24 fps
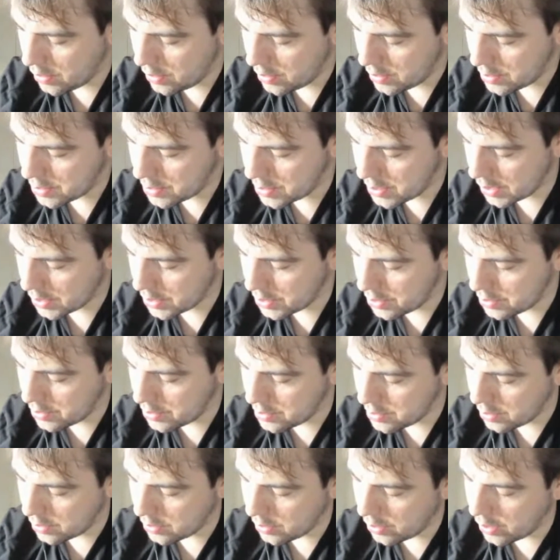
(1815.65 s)
sections
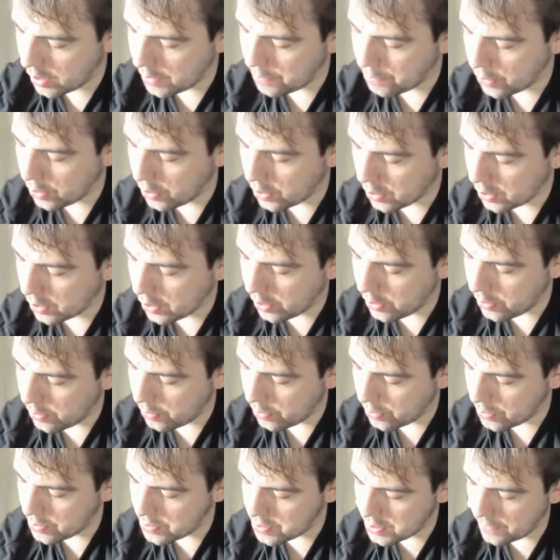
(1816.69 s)
unlike Monaco
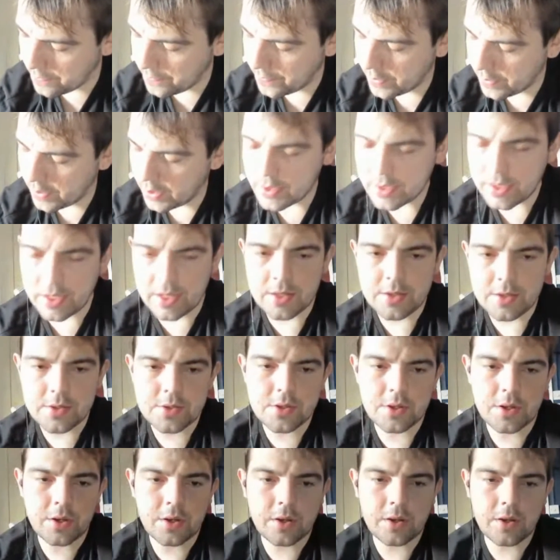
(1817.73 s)
or something like that.
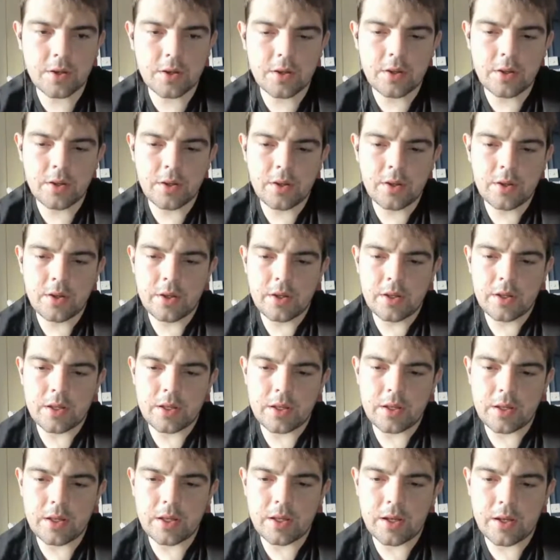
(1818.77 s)
So
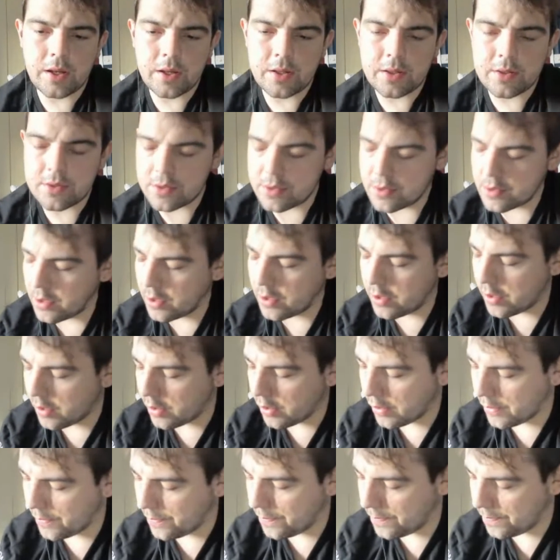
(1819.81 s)
yeah,
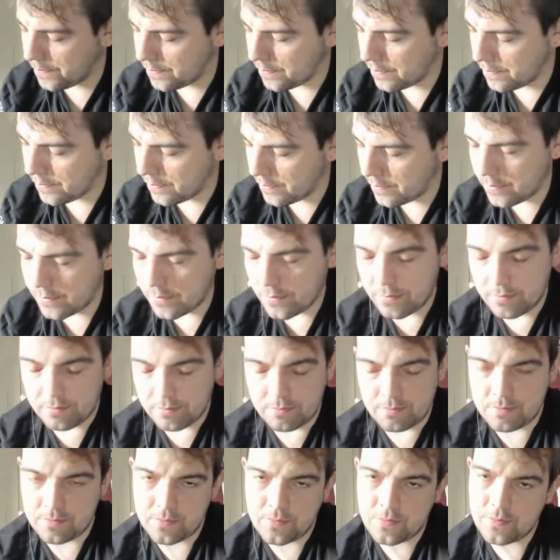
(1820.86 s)
so
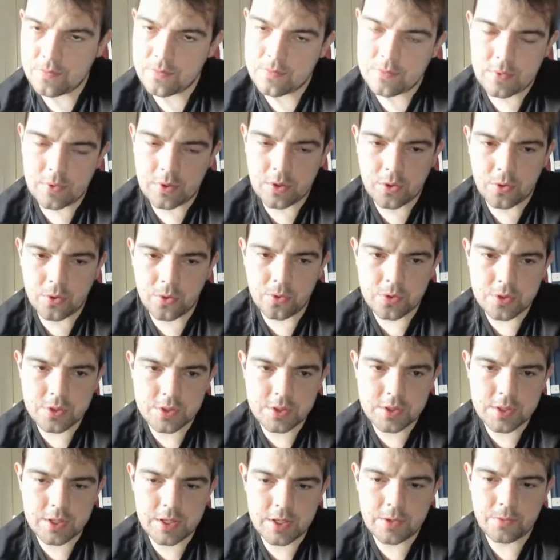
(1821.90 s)
of course
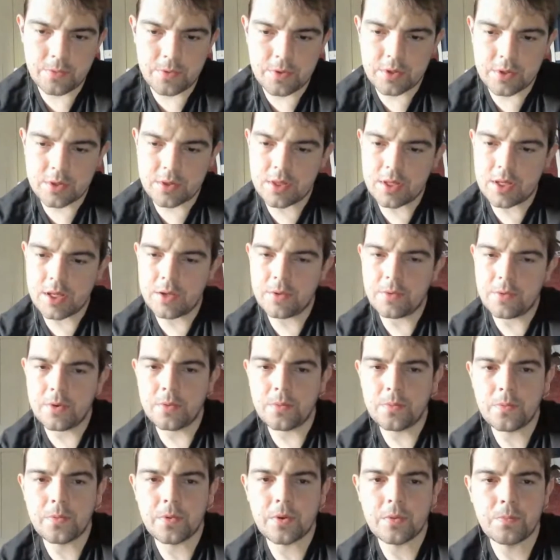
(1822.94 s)
it would
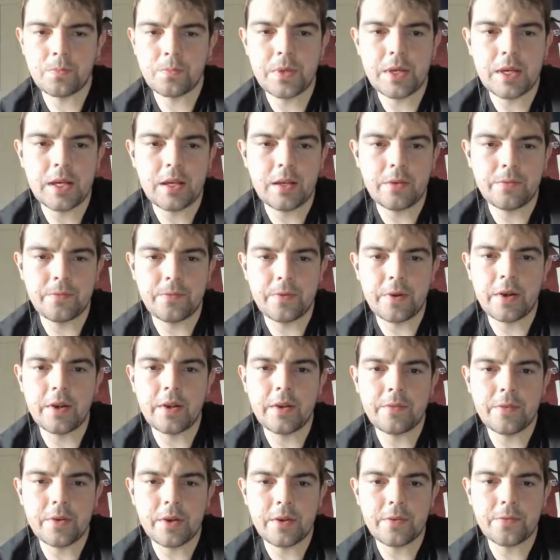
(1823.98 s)
be very,
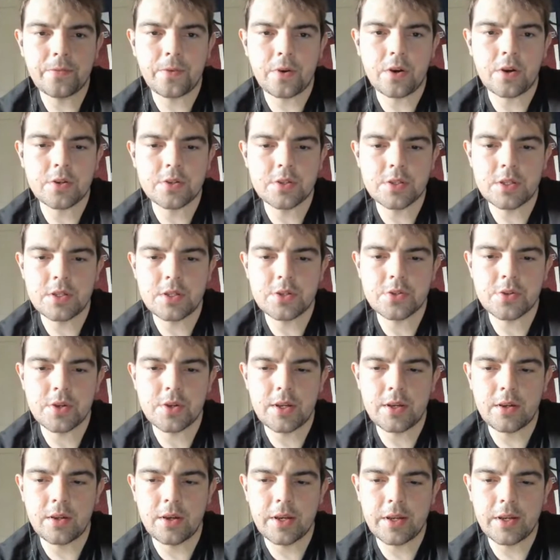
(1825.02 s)
very fast in a straight
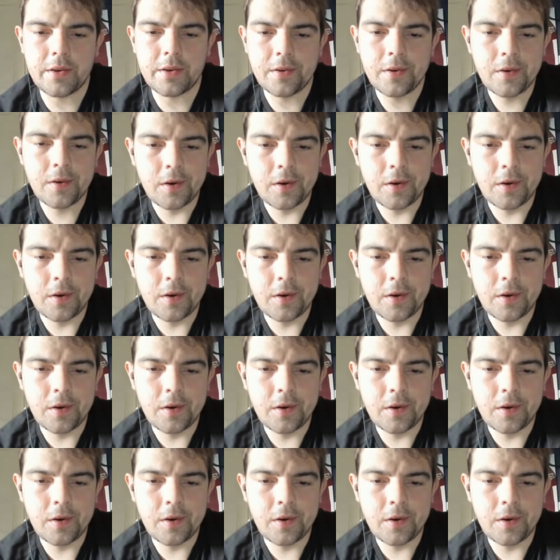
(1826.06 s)
line.